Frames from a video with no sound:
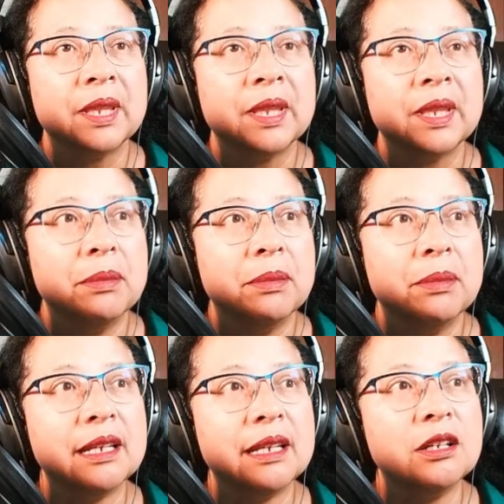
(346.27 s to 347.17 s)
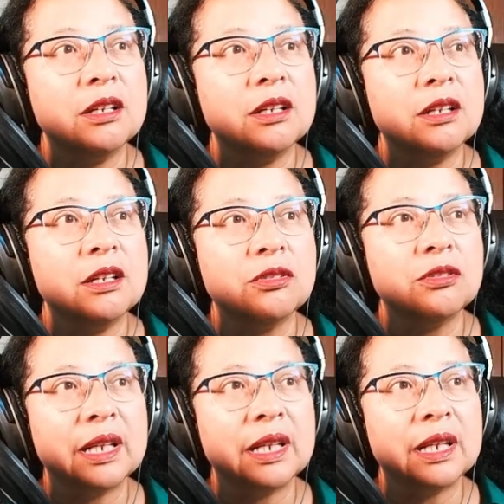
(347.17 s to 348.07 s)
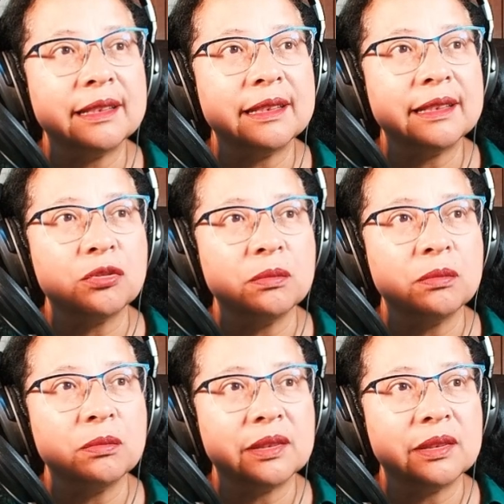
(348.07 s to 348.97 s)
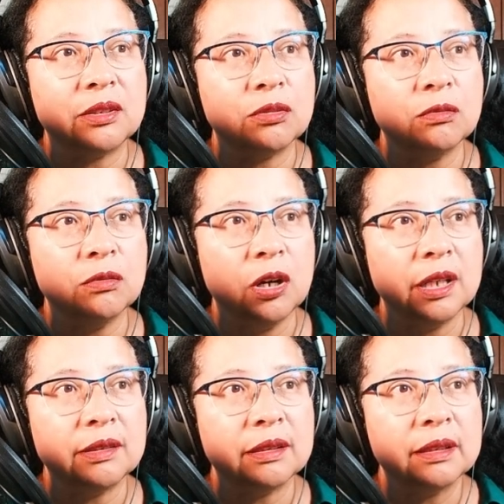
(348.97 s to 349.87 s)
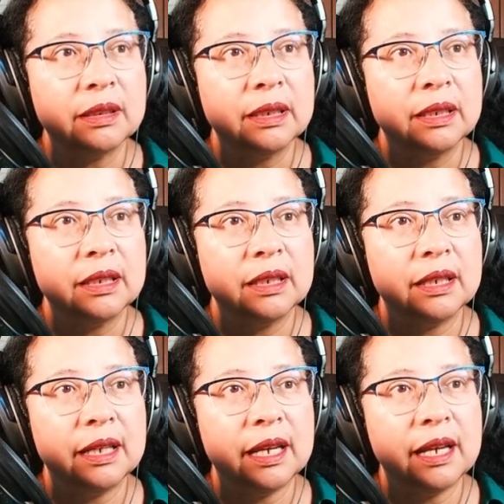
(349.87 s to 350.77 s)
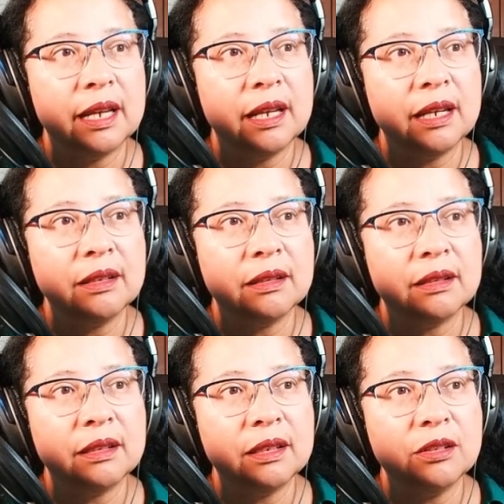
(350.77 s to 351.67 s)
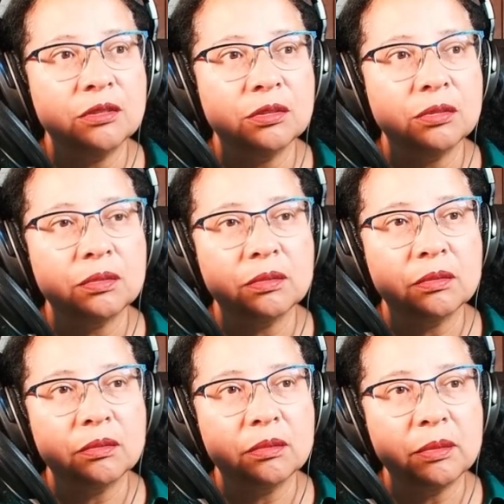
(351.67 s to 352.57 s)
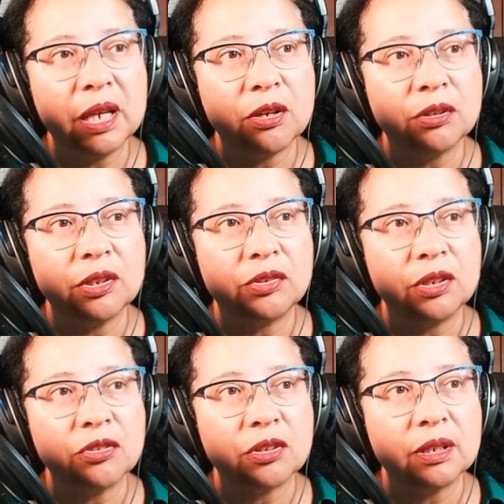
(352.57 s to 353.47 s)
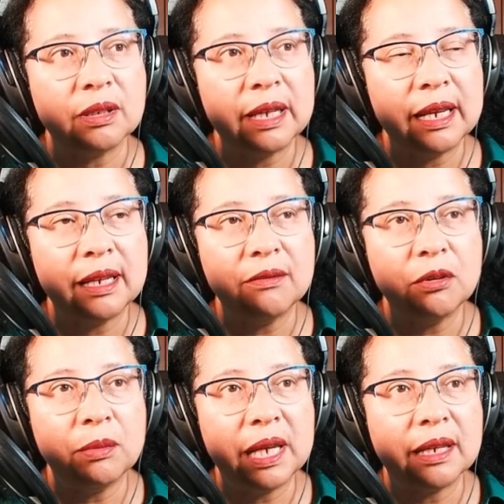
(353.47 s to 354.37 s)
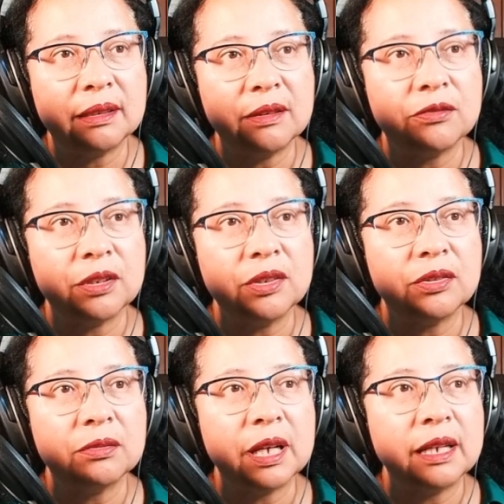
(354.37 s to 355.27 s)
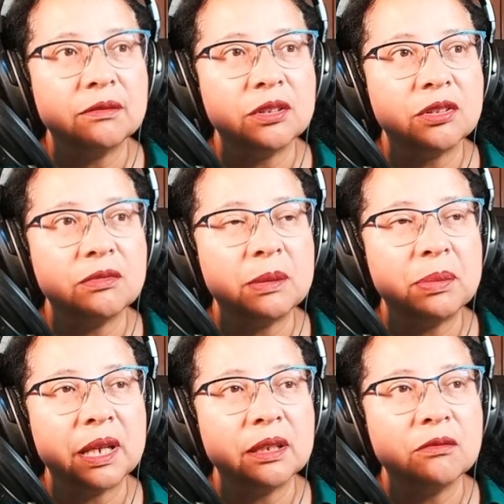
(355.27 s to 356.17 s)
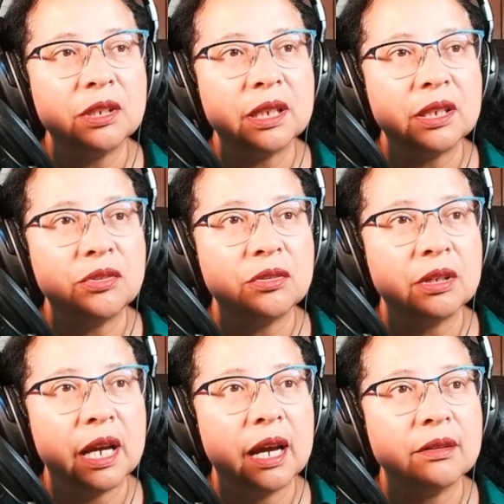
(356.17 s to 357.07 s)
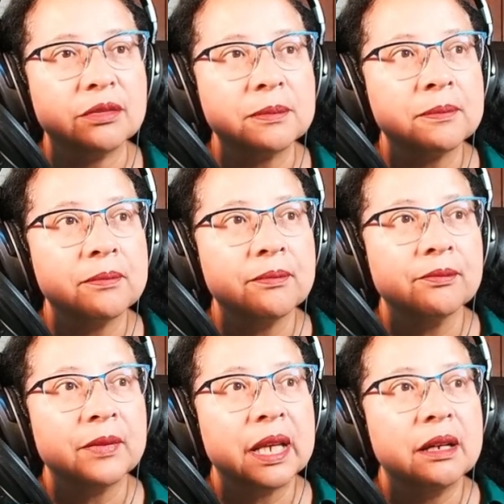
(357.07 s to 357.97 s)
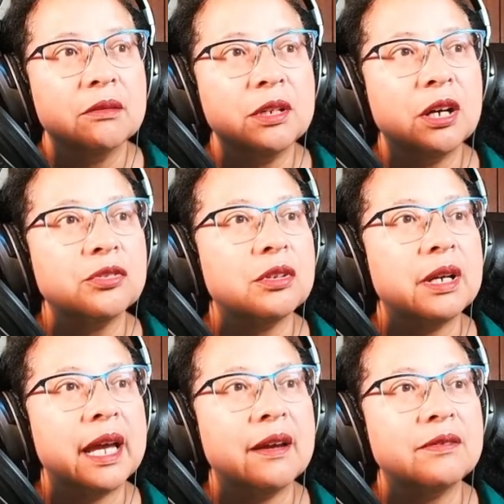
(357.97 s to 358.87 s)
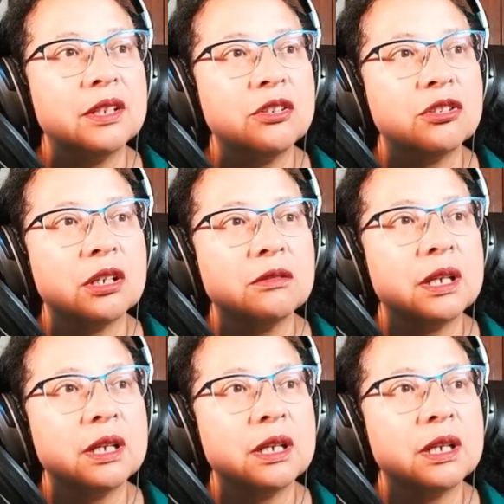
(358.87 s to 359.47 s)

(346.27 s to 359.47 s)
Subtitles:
But here you could select the instruments that you want, and you make your decision, and it will make a difference, right? Which, depending what it is you have. We also have the genre